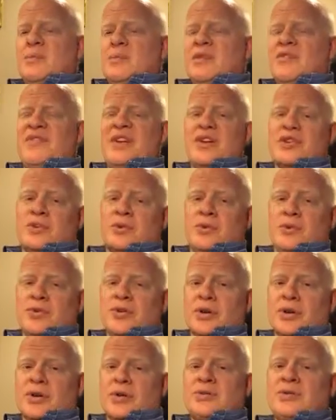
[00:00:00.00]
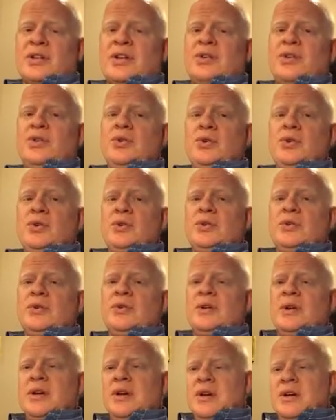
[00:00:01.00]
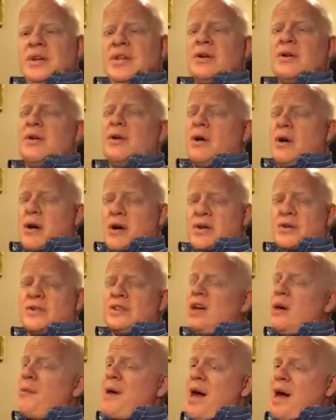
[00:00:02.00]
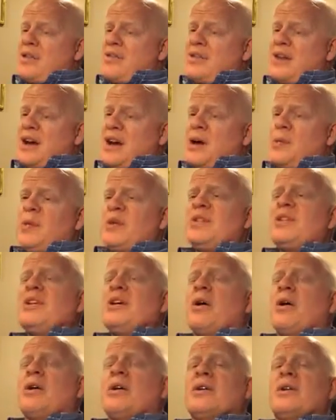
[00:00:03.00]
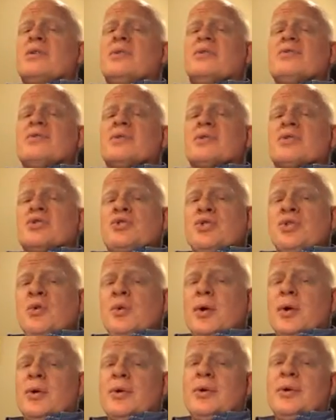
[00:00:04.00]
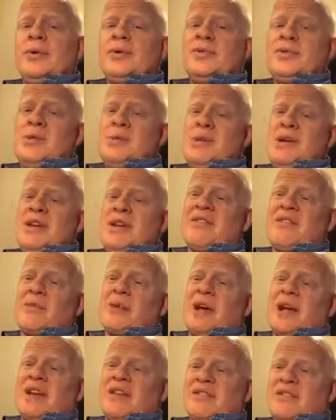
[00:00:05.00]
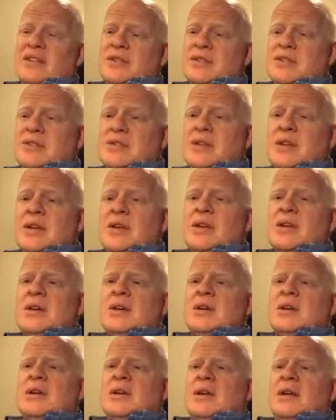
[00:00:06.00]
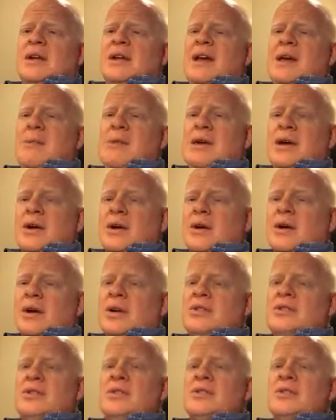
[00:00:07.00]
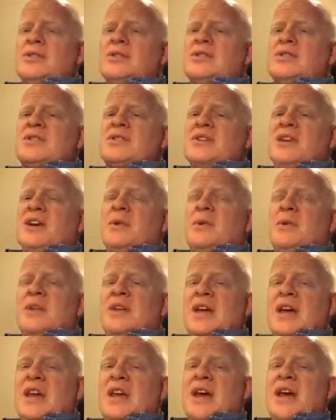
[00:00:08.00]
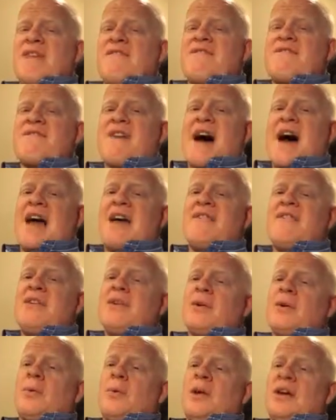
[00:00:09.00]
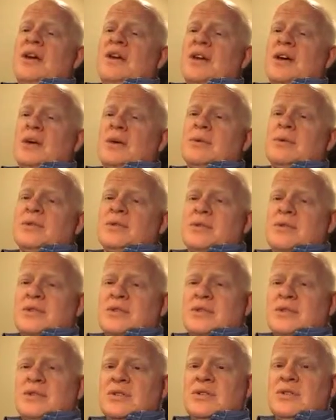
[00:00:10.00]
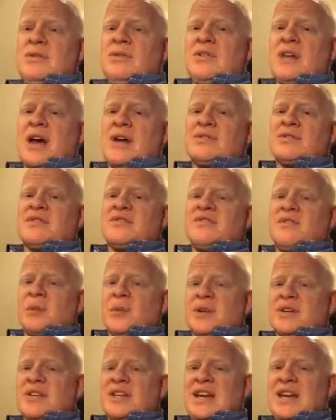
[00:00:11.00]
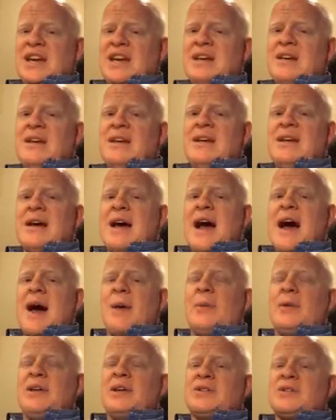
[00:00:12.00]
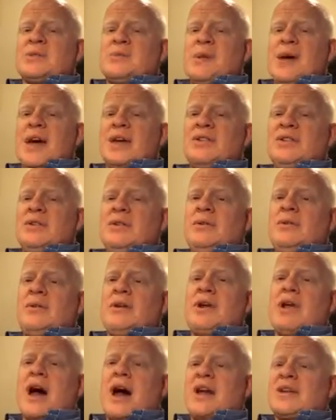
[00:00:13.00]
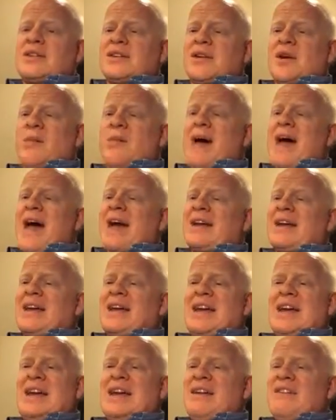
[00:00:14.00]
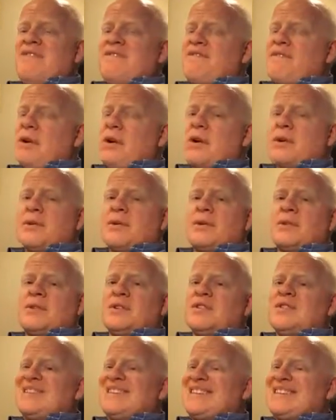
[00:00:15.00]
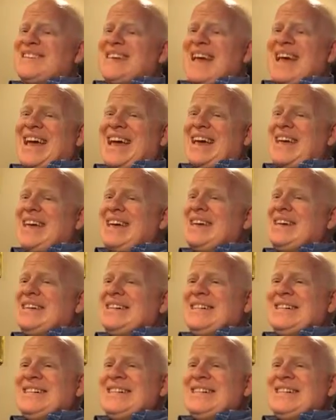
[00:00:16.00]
professional journals in Google. There are some out there, but the articles are too old to of relevance. Let me encourage you to stick within a 5-year window. So this is 2014. I would expect you not to go back any farther than, say,